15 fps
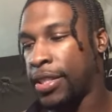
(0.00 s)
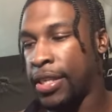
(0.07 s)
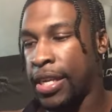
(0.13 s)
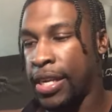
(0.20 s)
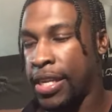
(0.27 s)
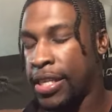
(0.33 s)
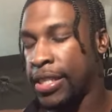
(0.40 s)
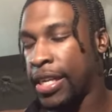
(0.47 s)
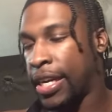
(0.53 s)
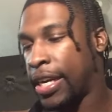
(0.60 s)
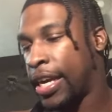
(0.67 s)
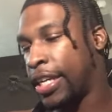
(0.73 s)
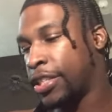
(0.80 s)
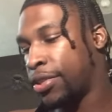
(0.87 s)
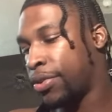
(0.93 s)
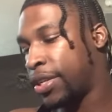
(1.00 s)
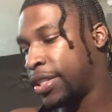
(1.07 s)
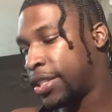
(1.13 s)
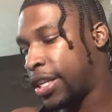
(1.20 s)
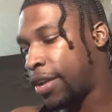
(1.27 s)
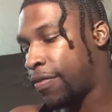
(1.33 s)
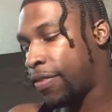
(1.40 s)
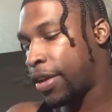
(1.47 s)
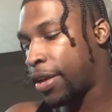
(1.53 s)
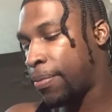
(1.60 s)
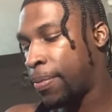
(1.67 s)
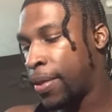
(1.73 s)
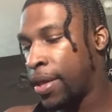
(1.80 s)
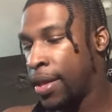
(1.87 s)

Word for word: and then he's Zenkai's Green Sun Fam.